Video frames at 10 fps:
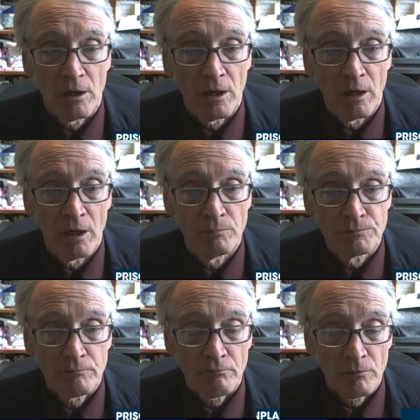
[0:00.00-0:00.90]

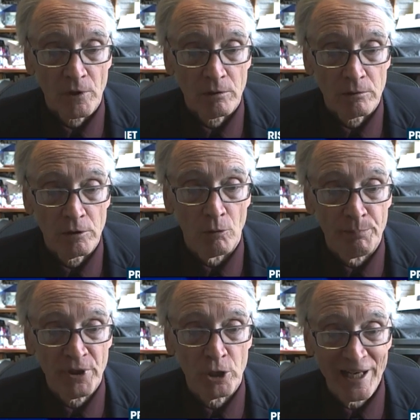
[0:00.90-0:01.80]

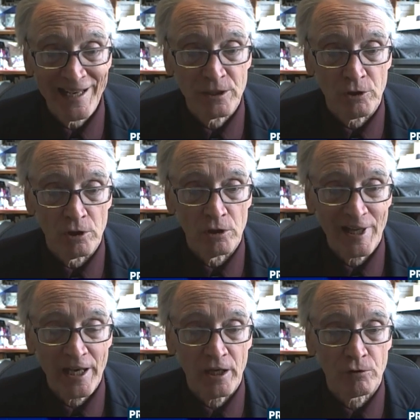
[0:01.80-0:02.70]
Bill Engdahl
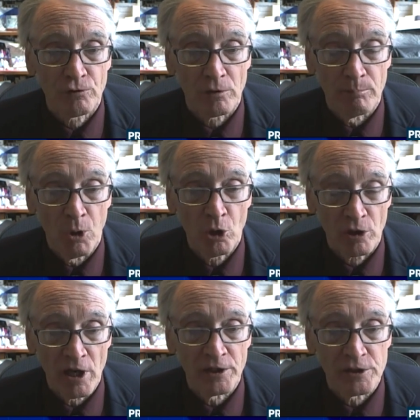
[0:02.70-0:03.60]
has the book
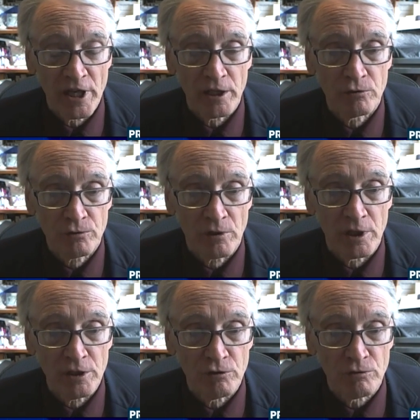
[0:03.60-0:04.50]
on Gates
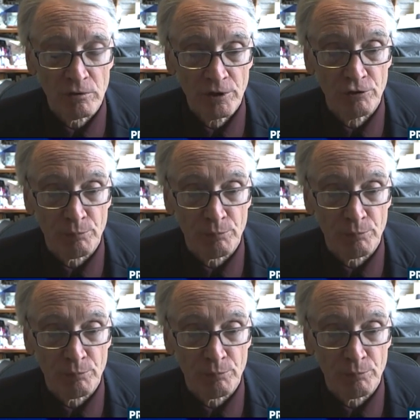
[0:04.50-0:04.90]
that he's